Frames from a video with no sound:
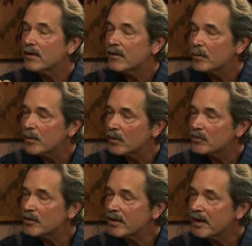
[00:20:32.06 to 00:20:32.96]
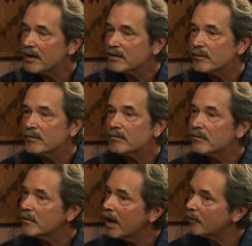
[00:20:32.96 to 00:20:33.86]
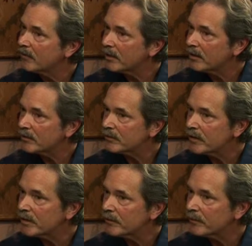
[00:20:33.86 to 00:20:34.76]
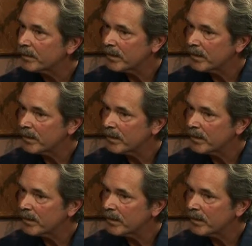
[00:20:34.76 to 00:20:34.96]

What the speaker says: spiritual connection, time and financial freedom.